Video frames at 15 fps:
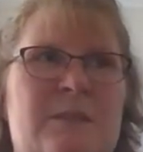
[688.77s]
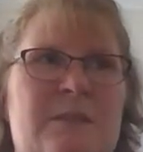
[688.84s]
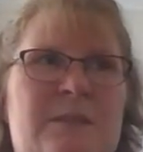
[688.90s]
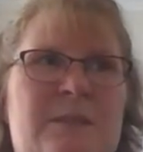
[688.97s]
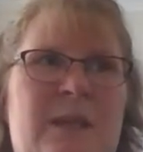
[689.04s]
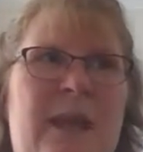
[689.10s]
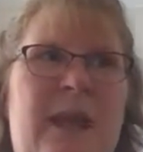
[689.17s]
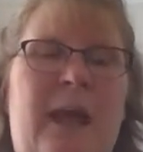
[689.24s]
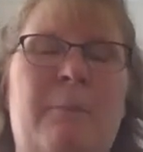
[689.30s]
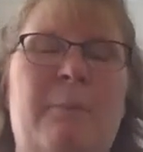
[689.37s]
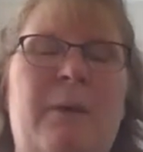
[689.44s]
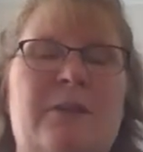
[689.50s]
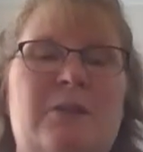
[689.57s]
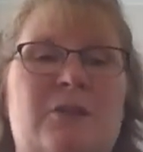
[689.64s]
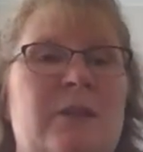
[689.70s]
to say how
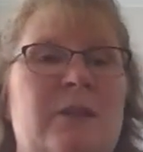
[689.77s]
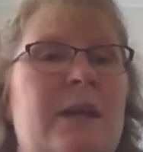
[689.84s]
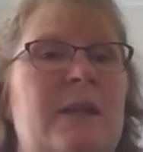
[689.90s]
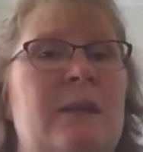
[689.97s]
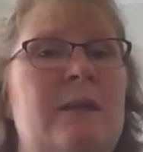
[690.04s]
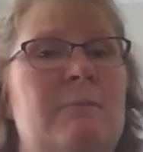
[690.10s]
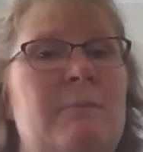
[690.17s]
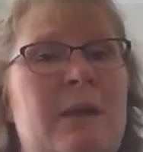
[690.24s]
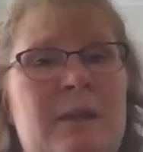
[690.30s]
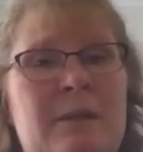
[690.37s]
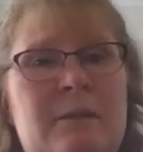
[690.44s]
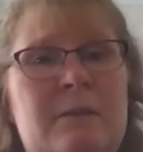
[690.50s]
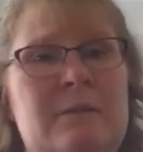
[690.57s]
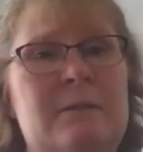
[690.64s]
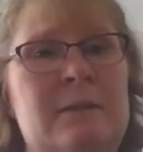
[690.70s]
much Jane had meant
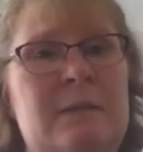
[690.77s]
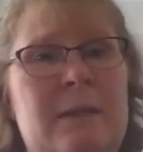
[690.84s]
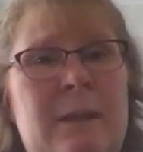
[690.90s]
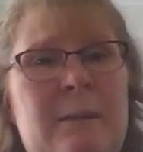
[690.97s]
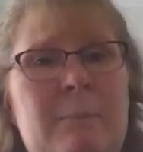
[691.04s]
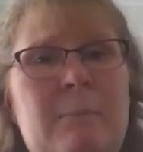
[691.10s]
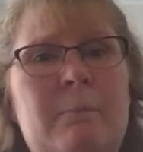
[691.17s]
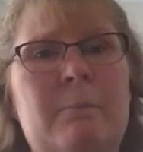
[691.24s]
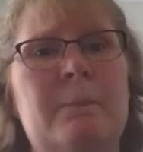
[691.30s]
to them.